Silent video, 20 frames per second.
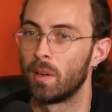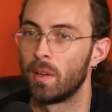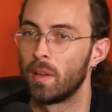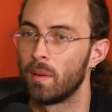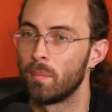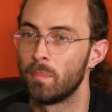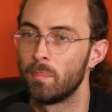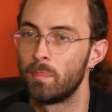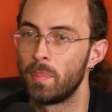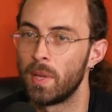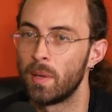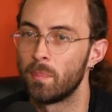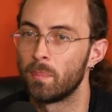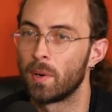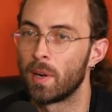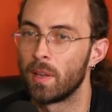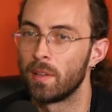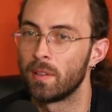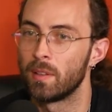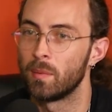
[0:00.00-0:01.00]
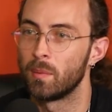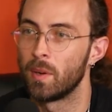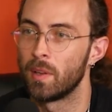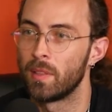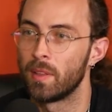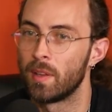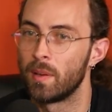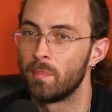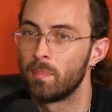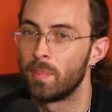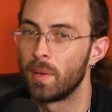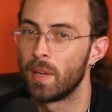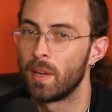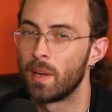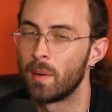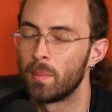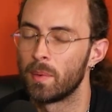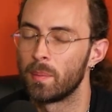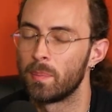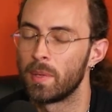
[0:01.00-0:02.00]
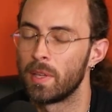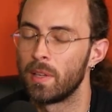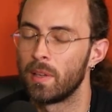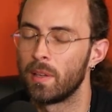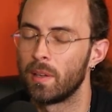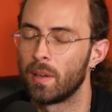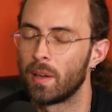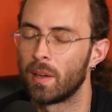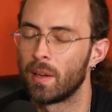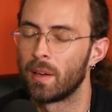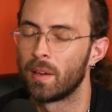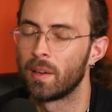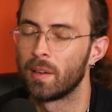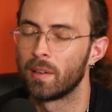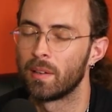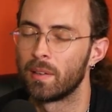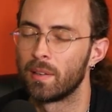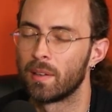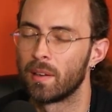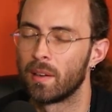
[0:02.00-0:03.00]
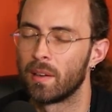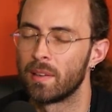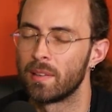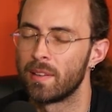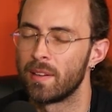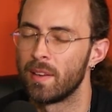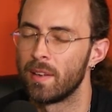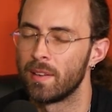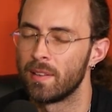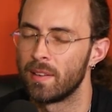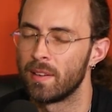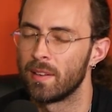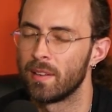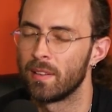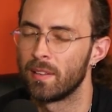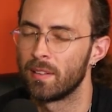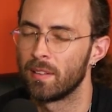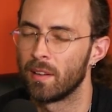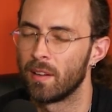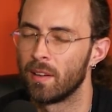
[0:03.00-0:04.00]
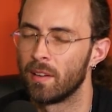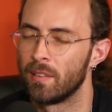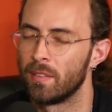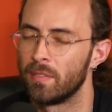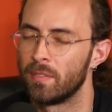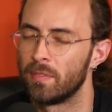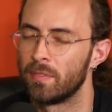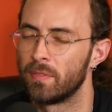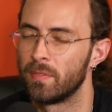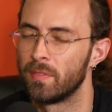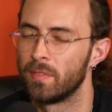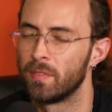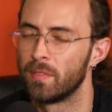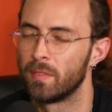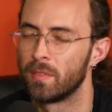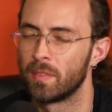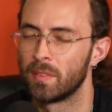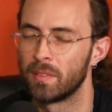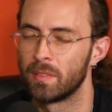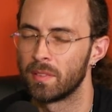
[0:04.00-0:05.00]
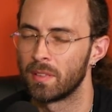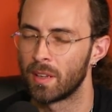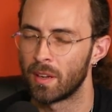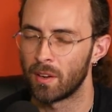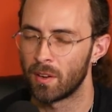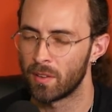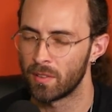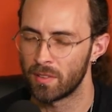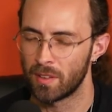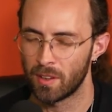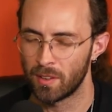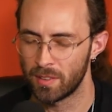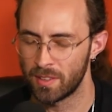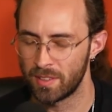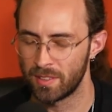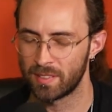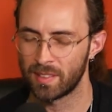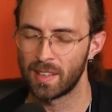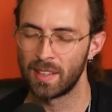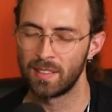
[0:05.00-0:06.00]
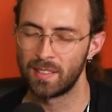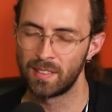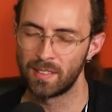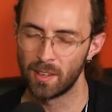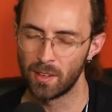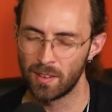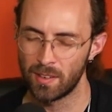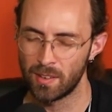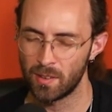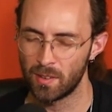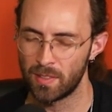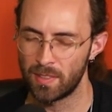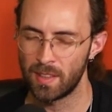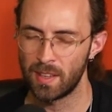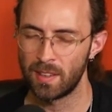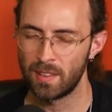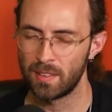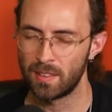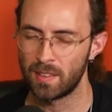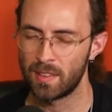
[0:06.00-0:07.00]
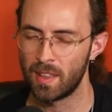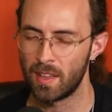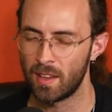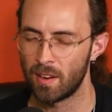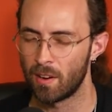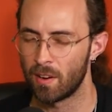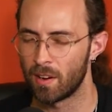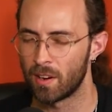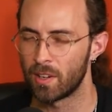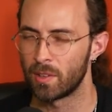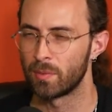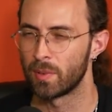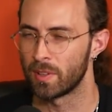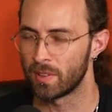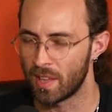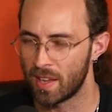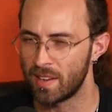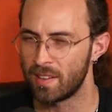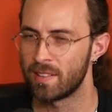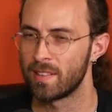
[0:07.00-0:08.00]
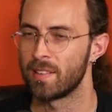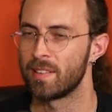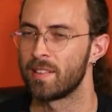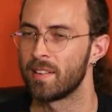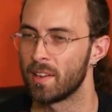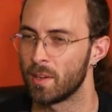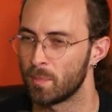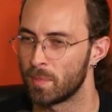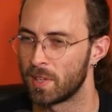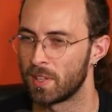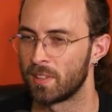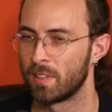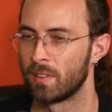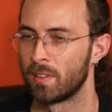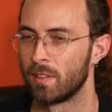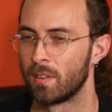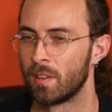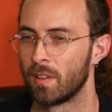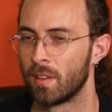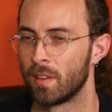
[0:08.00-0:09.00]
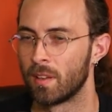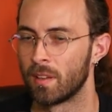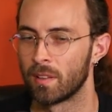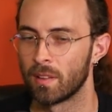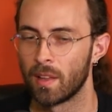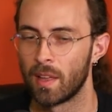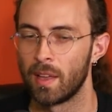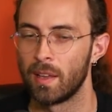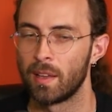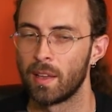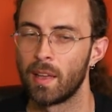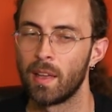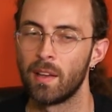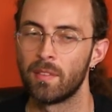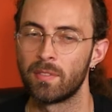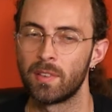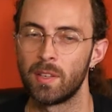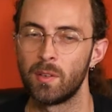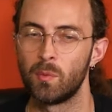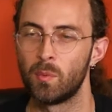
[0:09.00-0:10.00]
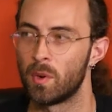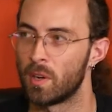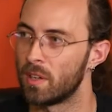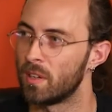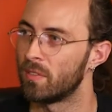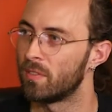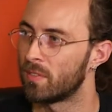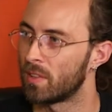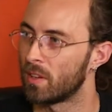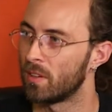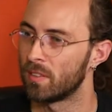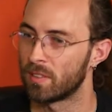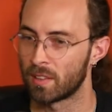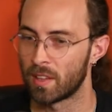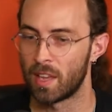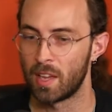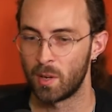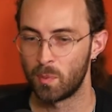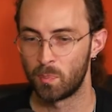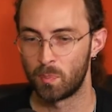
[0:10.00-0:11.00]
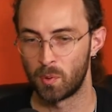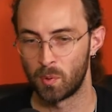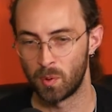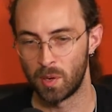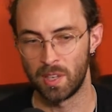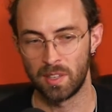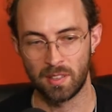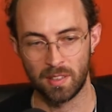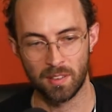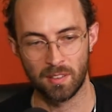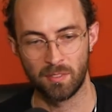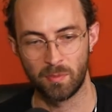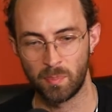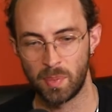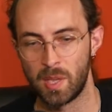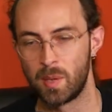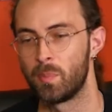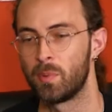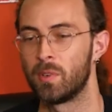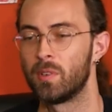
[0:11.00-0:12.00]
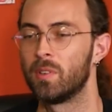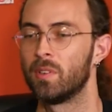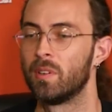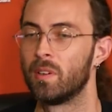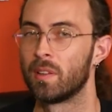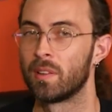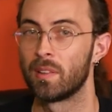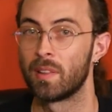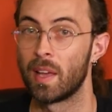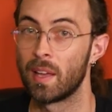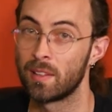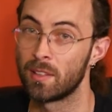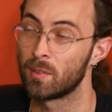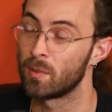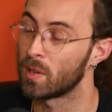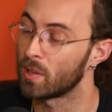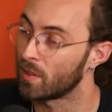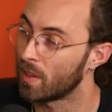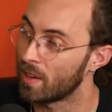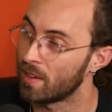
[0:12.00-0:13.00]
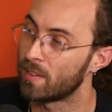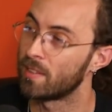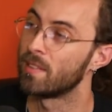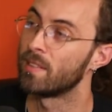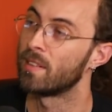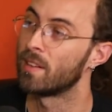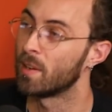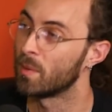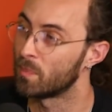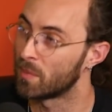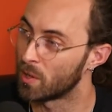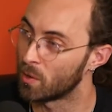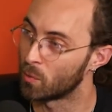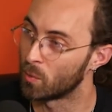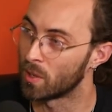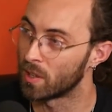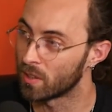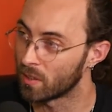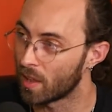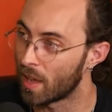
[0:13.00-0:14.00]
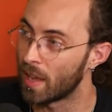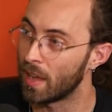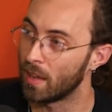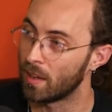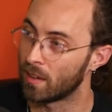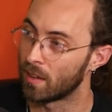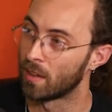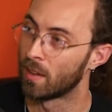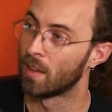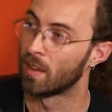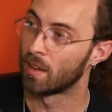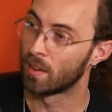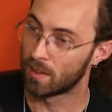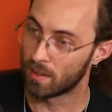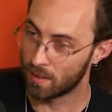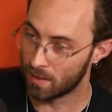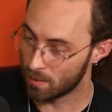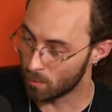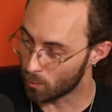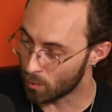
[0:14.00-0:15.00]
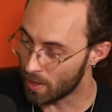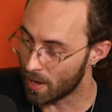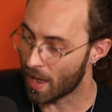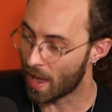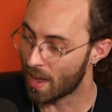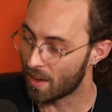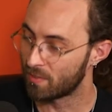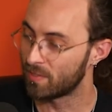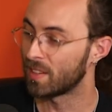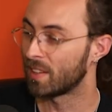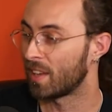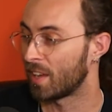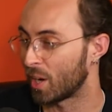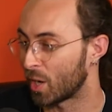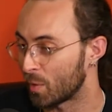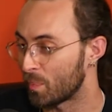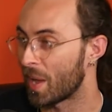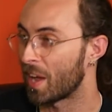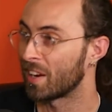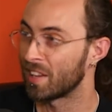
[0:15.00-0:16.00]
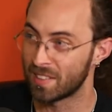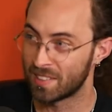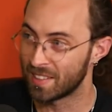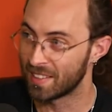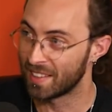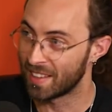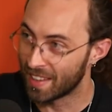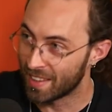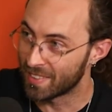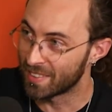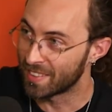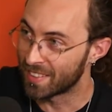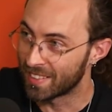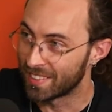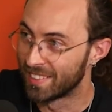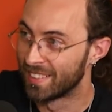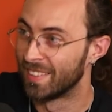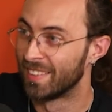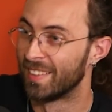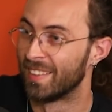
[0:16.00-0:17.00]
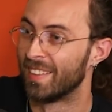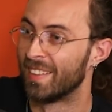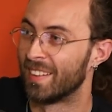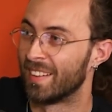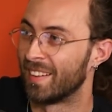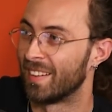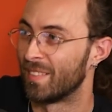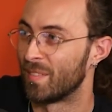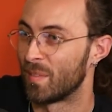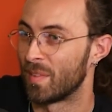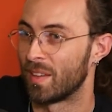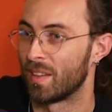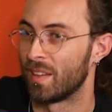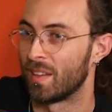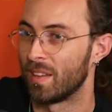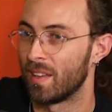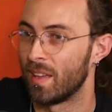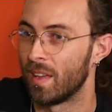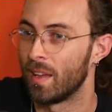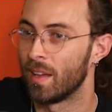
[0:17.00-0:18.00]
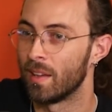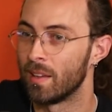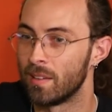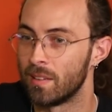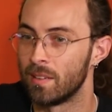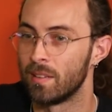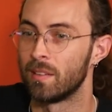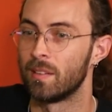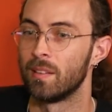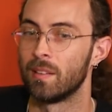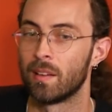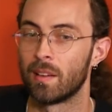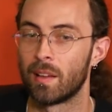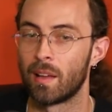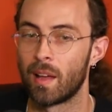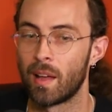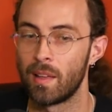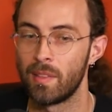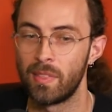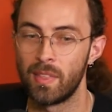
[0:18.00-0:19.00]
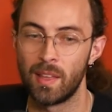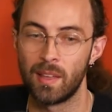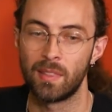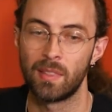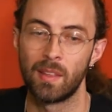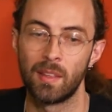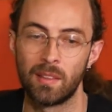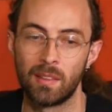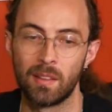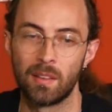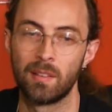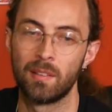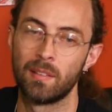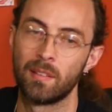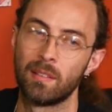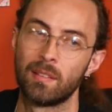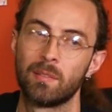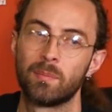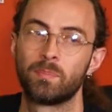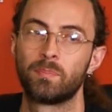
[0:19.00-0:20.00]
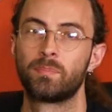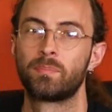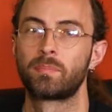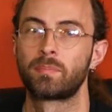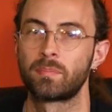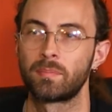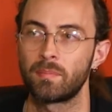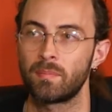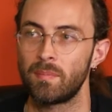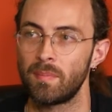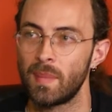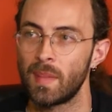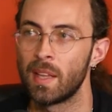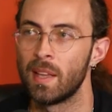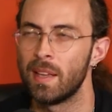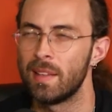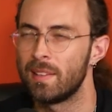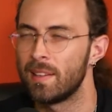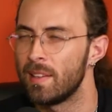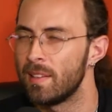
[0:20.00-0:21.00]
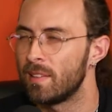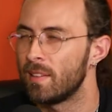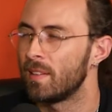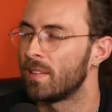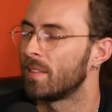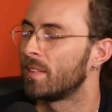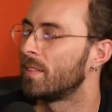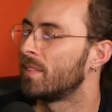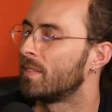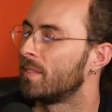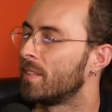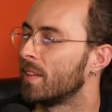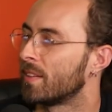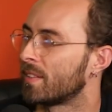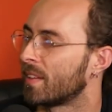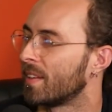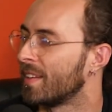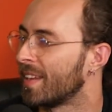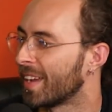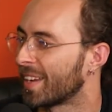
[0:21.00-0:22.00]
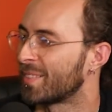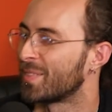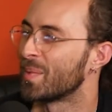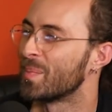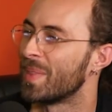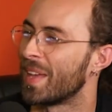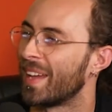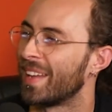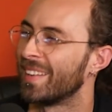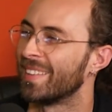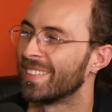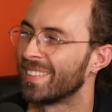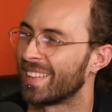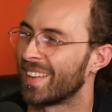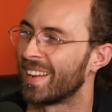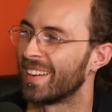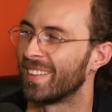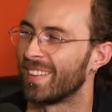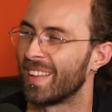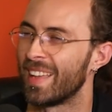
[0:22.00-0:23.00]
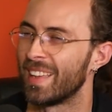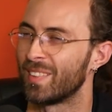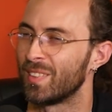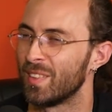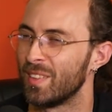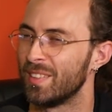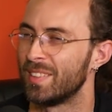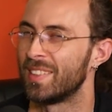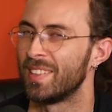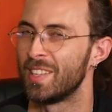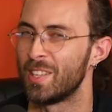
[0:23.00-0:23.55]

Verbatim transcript: it, being present with it and being able to be uh, conscientious of all all those like social things, they are relationships. Yeah. Like every one of those like points of people, that's a relationship that we're like Absolutely. We have to care about it together. Yeah. And I think that there's it's easy to disconnect from that and mm-hmm. kind of like lose the